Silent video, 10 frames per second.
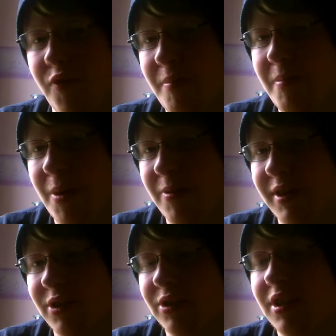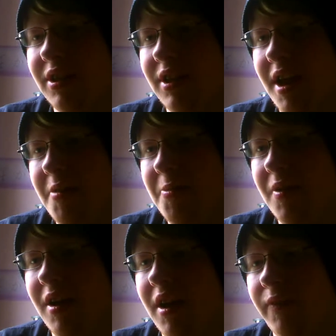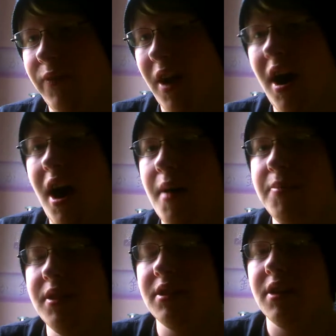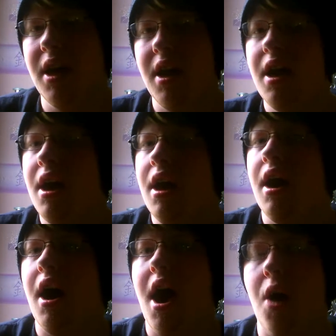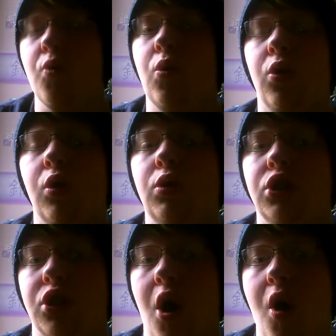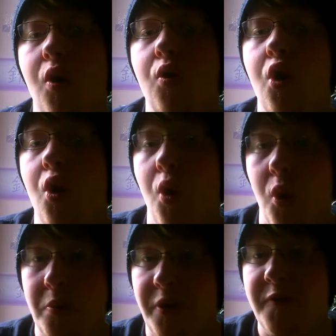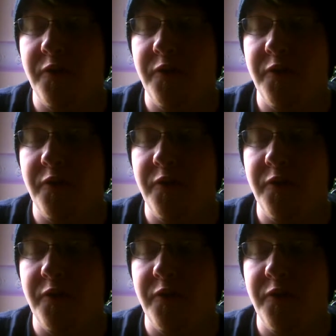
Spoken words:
Morphin Power Rangers. Now, if that happens, I will lose all hope